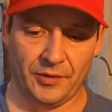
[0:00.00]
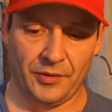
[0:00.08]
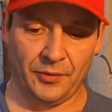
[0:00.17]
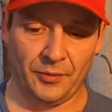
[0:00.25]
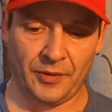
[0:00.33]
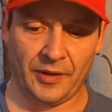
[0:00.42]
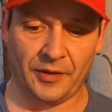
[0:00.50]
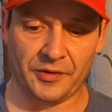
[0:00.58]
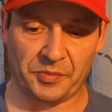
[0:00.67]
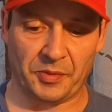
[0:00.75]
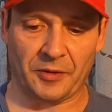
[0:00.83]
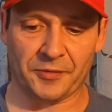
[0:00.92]
You get a
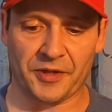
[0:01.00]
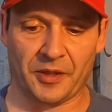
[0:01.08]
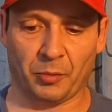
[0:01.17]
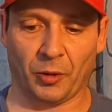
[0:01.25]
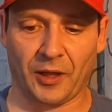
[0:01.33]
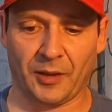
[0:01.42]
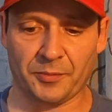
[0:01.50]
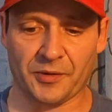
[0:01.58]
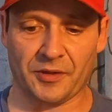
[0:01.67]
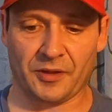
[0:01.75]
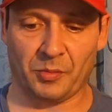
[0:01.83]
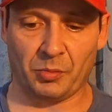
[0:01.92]
spare set of
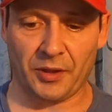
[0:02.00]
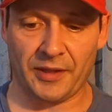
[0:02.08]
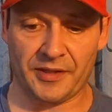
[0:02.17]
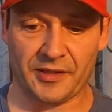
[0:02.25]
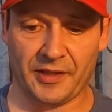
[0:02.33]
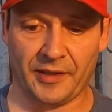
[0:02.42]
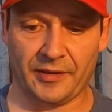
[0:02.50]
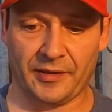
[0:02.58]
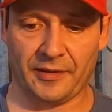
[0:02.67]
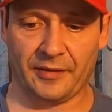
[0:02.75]
props, a complete set,